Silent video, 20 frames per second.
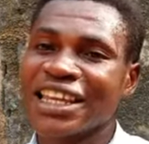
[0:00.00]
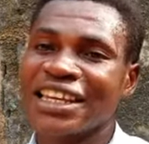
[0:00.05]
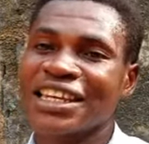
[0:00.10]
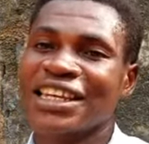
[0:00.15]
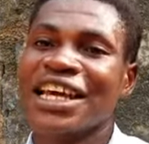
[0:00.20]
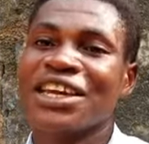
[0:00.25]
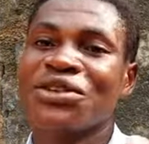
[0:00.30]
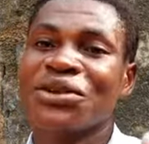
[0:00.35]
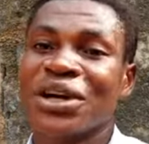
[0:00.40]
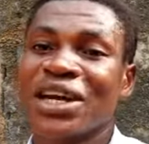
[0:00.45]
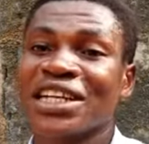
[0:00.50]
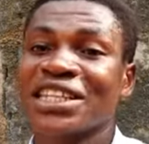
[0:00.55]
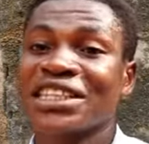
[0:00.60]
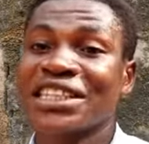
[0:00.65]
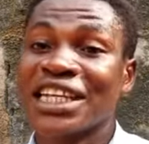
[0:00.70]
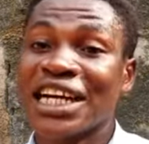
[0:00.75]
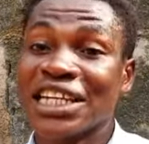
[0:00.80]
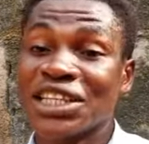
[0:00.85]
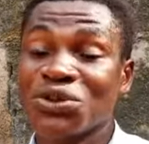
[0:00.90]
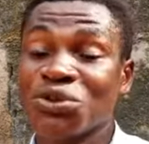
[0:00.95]
then you can
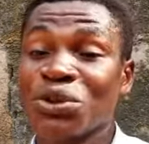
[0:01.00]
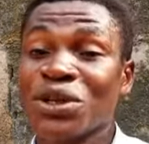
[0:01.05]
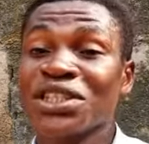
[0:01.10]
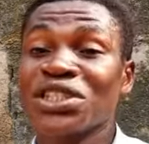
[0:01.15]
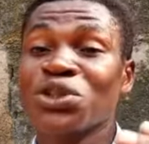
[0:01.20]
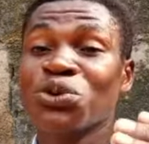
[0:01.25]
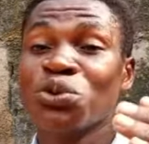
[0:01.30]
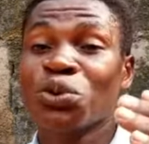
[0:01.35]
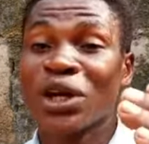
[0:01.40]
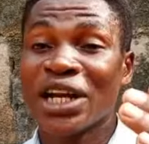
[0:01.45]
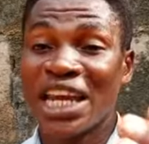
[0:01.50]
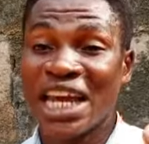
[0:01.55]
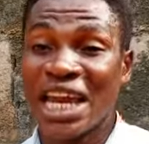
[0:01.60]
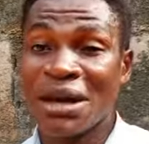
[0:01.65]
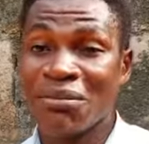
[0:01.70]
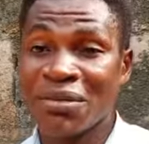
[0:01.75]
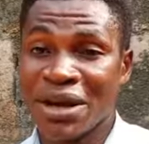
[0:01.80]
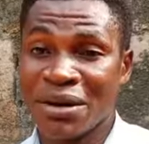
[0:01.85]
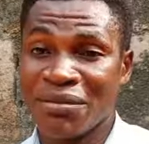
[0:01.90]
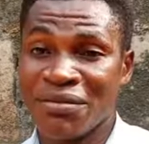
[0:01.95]
start with 1
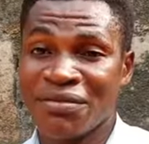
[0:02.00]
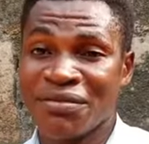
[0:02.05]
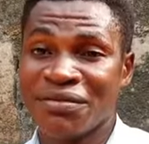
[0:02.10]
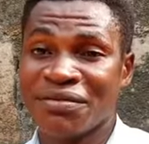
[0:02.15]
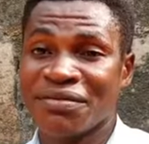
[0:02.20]
mm.